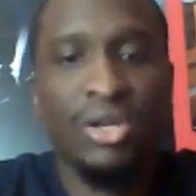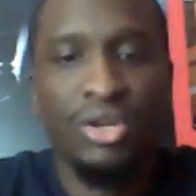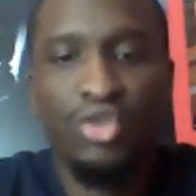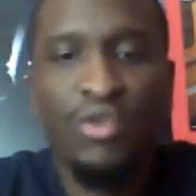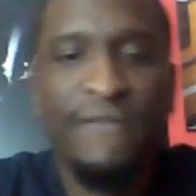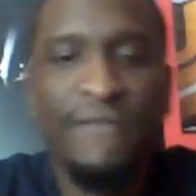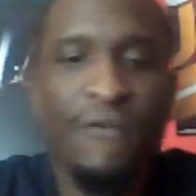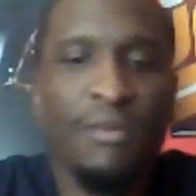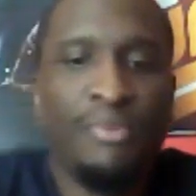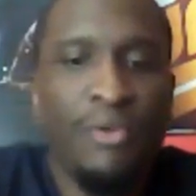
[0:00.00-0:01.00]

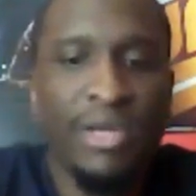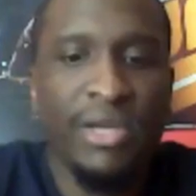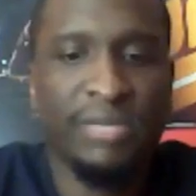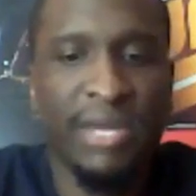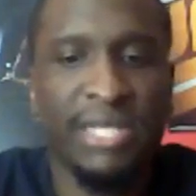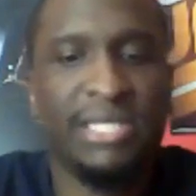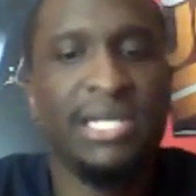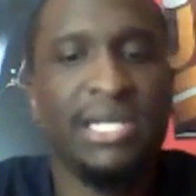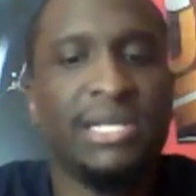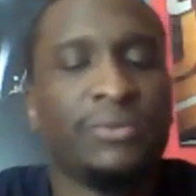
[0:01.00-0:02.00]
24 points, man.
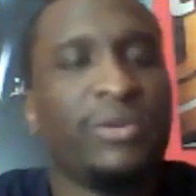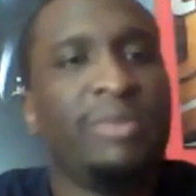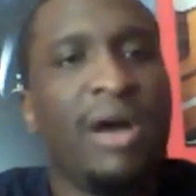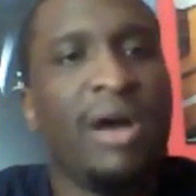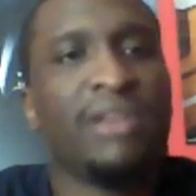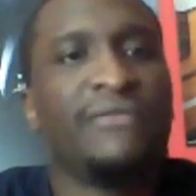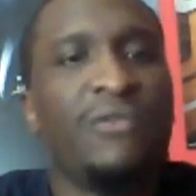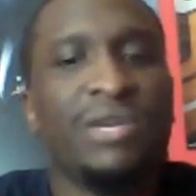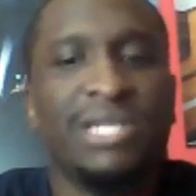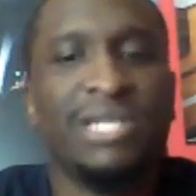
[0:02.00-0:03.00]
6 rebounds,
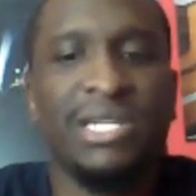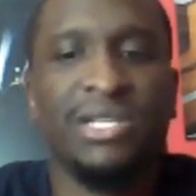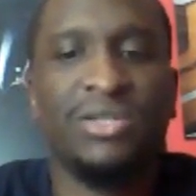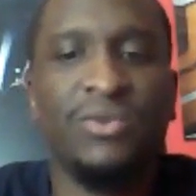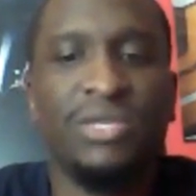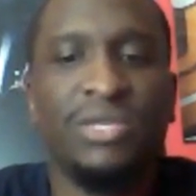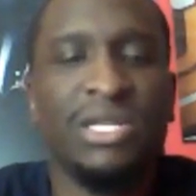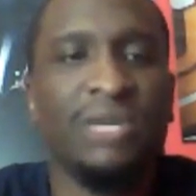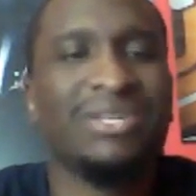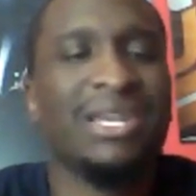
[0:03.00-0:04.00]
4 assists, 2
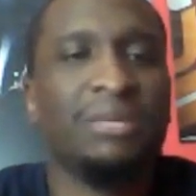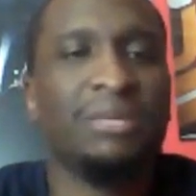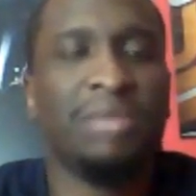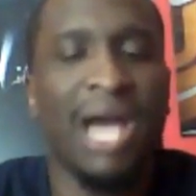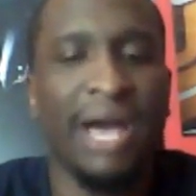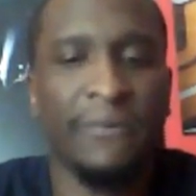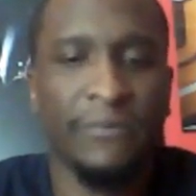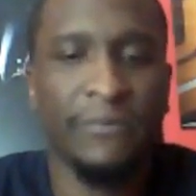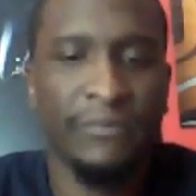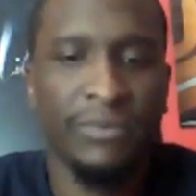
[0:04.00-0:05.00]
steals in a block.
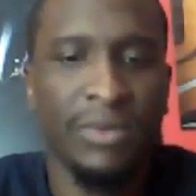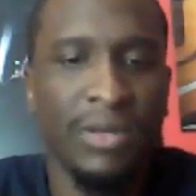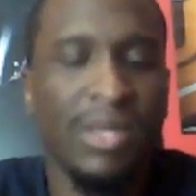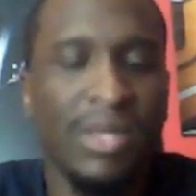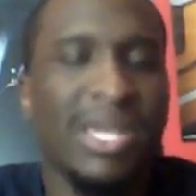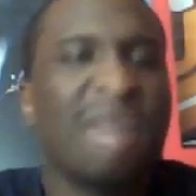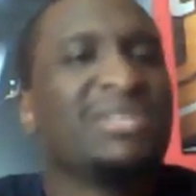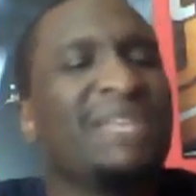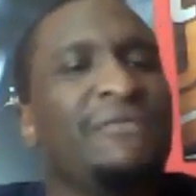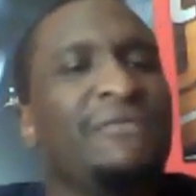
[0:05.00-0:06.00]
He was
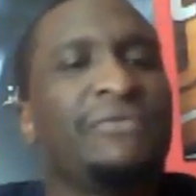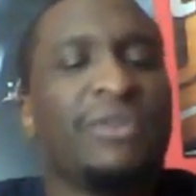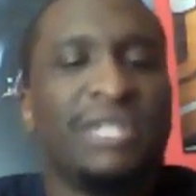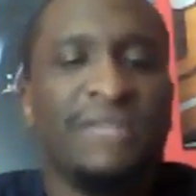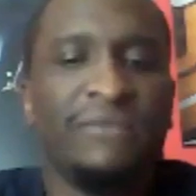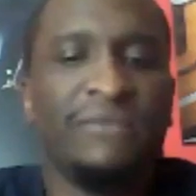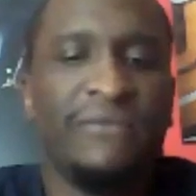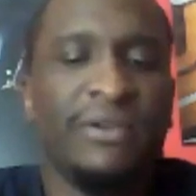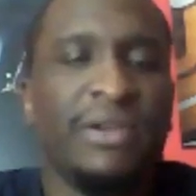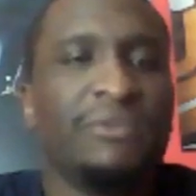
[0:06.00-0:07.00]
11 for 13 from the
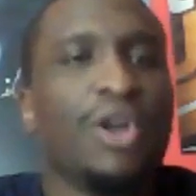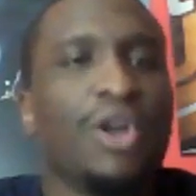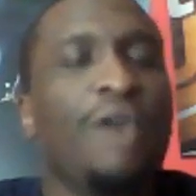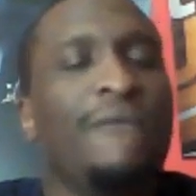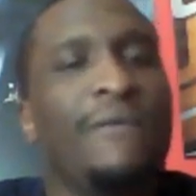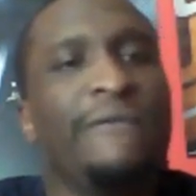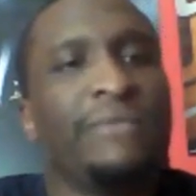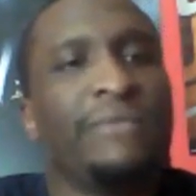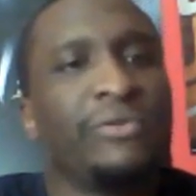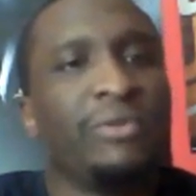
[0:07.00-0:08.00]
field. He was 0 for 1 from
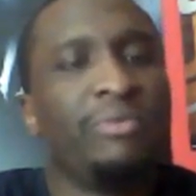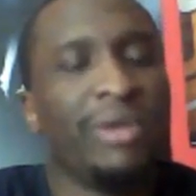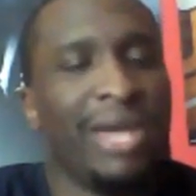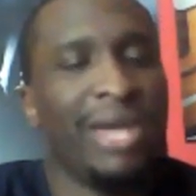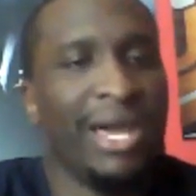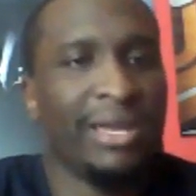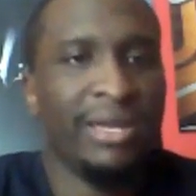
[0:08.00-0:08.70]
the 3-point line.